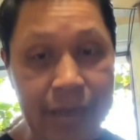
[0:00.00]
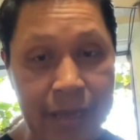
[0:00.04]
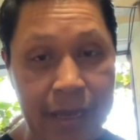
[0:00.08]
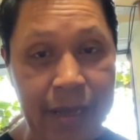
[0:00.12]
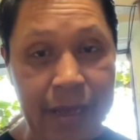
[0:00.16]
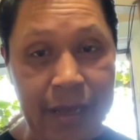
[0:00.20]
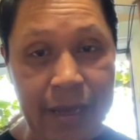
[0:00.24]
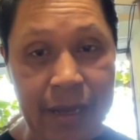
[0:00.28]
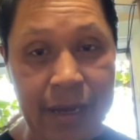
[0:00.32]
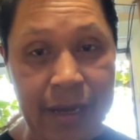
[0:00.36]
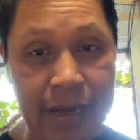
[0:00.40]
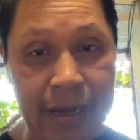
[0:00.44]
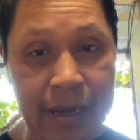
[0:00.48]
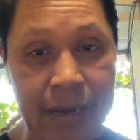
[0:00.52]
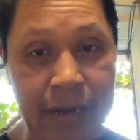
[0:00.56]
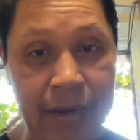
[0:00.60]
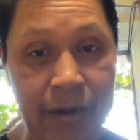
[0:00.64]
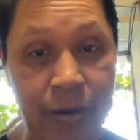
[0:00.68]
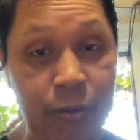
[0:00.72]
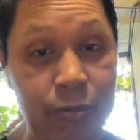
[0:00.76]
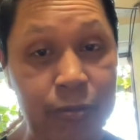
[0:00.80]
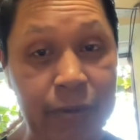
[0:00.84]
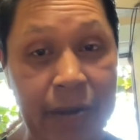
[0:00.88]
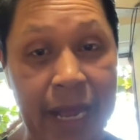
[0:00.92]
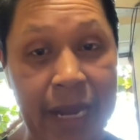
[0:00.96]

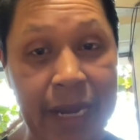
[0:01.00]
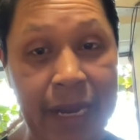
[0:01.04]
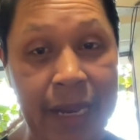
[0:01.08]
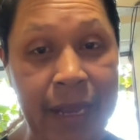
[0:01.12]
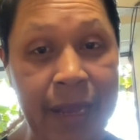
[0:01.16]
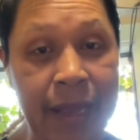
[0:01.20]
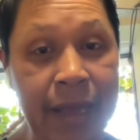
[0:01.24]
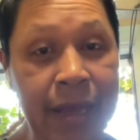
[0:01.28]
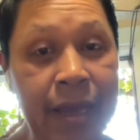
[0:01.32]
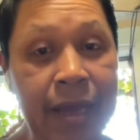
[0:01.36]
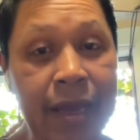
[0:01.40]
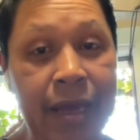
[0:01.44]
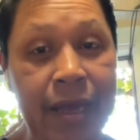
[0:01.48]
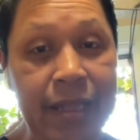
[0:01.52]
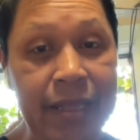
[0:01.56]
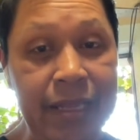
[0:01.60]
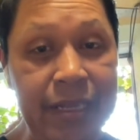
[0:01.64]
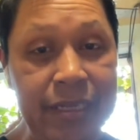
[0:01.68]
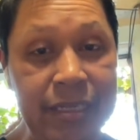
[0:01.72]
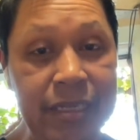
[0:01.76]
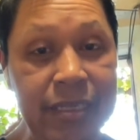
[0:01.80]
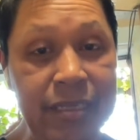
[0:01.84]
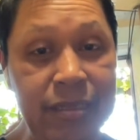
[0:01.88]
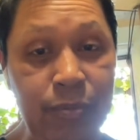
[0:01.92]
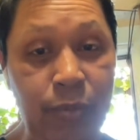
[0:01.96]
already. This
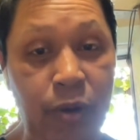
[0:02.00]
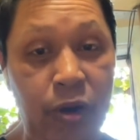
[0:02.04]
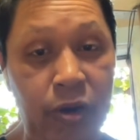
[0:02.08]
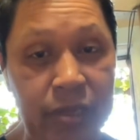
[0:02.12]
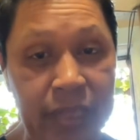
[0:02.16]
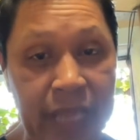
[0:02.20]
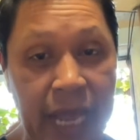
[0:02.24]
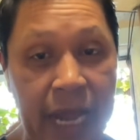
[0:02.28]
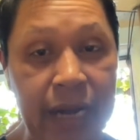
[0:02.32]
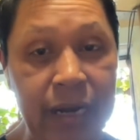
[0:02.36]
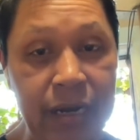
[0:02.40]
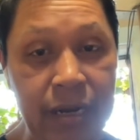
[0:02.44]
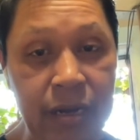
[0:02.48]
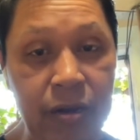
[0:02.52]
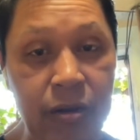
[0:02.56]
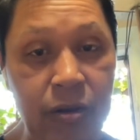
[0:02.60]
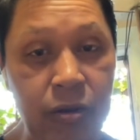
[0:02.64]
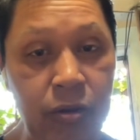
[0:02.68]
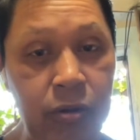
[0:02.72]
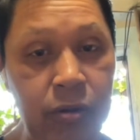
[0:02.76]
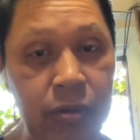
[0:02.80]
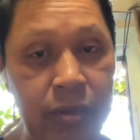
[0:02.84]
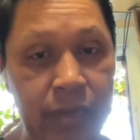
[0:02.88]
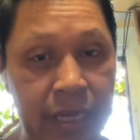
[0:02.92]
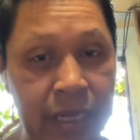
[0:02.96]
is more
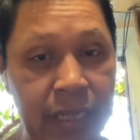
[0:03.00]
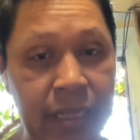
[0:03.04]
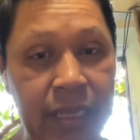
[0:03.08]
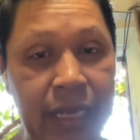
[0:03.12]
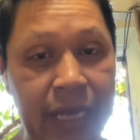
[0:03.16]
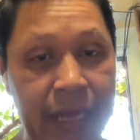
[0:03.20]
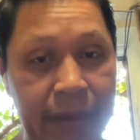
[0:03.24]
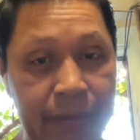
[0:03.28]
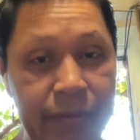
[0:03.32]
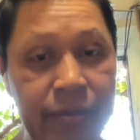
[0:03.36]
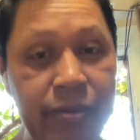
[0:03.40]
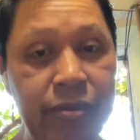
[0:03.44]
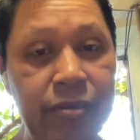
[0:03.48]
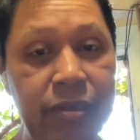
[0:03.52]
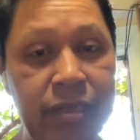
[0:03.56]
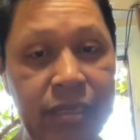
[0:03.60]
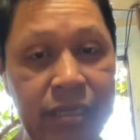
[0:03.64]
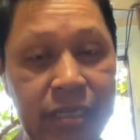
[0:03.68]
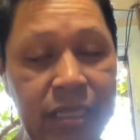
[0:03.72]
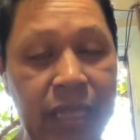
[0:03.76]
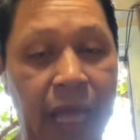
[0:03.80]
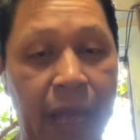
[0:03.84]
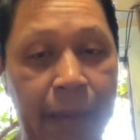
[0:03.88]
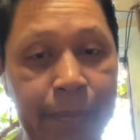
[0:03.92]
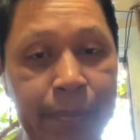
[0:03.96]
technical. It gives you the
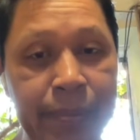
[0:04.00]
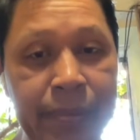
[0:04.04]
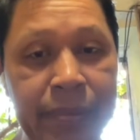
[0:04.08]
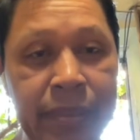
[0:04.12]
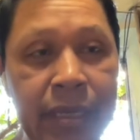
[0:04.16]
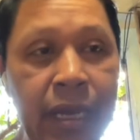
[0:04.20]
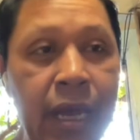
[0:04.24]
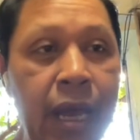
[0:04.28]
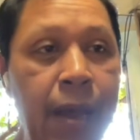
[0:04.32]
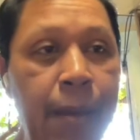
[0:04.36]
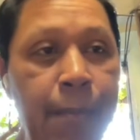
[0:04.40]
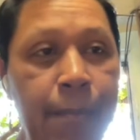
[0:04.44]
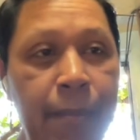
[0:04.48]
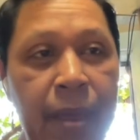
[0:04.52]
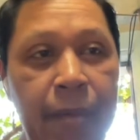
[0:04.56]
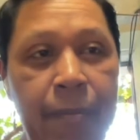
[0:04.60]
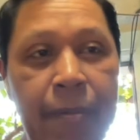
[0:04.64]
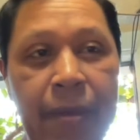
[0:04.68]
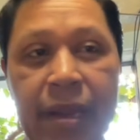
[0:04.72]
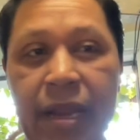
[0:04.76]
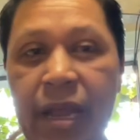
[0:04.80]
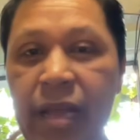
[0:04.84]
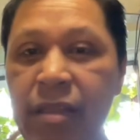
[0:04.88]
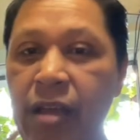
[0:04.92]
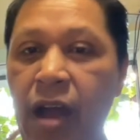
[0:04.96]
steps. Maybe
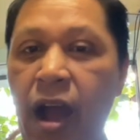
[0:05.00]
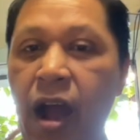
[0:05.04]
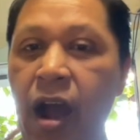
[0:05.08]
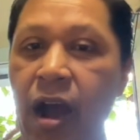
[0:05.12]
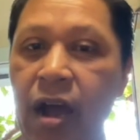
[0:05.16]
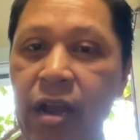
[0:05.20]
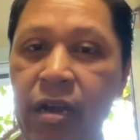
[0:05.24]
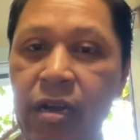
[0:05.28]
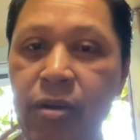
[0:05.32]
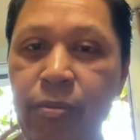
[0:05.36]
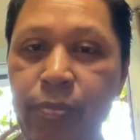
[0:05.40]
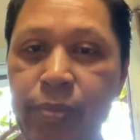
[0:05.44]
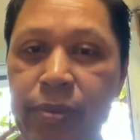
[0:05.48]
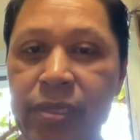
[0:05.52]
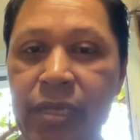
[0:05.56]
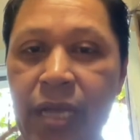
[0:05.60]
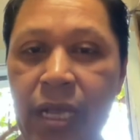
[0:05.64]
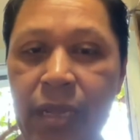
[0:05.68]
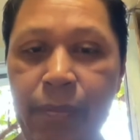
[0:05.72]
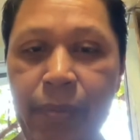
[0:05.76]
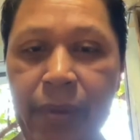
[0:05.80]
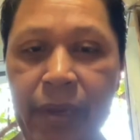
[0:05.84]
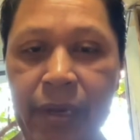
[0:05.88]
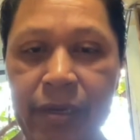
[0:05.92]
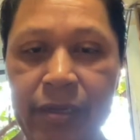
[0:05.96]
not 100%,
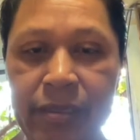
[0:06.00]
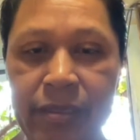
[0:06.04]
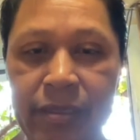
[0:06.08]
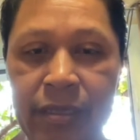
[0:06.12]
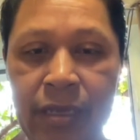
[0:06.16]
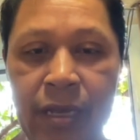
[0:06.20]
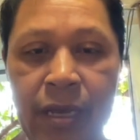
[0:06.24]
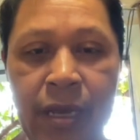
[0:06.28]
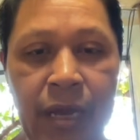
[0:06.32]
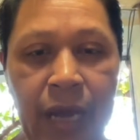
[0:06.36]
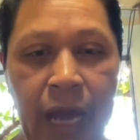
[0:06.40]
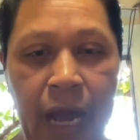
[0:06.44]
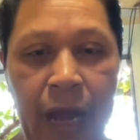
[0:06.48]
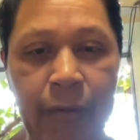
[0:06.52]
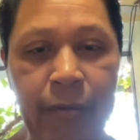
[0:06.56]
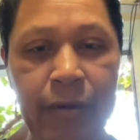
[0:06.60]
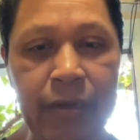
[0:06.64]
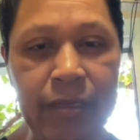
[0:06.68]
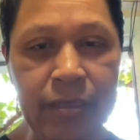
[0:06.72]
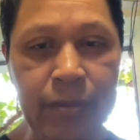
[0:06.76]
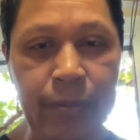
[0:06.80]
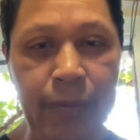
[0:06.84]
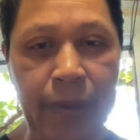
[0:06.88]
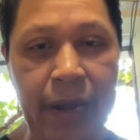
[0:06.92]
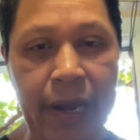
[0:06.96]
because I
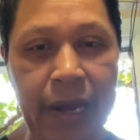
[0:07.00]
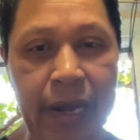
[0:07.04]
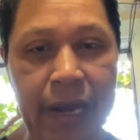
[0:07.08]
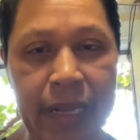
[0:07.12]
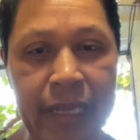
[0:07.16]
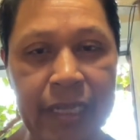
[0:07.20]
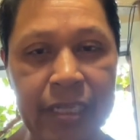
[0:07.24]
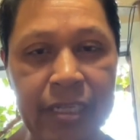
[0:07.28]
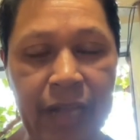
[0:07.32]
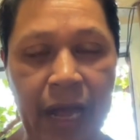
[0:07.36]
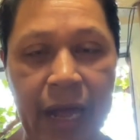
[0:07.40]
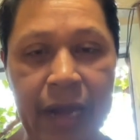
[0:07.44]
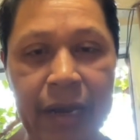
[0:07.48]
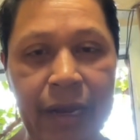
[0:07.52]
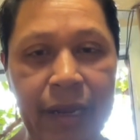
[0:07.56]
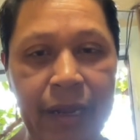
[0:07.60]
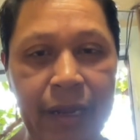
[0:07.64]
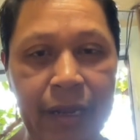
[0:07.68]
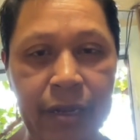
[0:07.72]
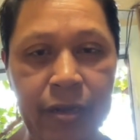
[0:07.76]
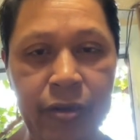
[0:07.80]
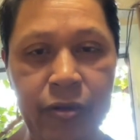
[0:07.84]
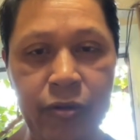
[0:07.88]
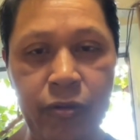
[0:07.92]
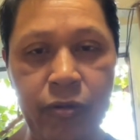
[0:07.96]
was barely starting
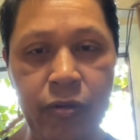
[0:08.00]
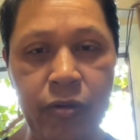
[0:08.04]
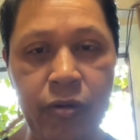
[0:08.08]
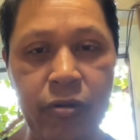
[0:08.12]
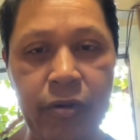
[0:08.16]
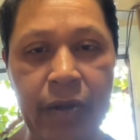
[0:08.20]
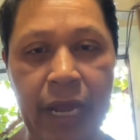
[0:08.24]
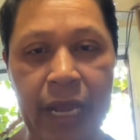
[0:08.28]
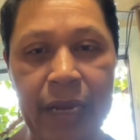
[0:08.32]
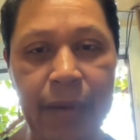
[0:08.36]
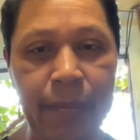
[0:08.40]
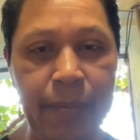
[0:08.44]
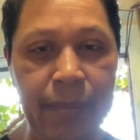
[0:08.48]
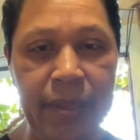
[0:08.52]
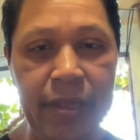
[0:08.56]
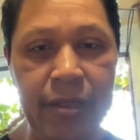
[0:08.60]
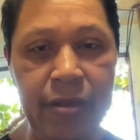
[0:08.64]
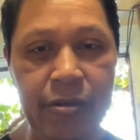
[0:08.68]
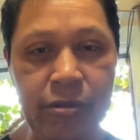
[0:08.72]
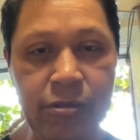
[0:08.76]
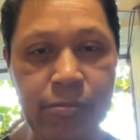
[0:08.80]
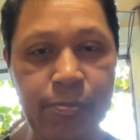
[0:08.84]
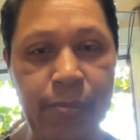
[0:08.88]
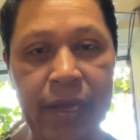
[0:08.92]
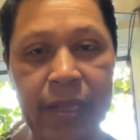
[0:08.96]
into creating
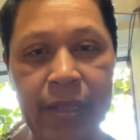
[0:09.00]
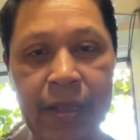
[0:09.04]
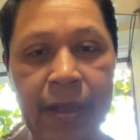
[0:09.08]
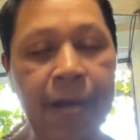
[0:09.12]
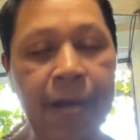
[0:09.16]
videos, but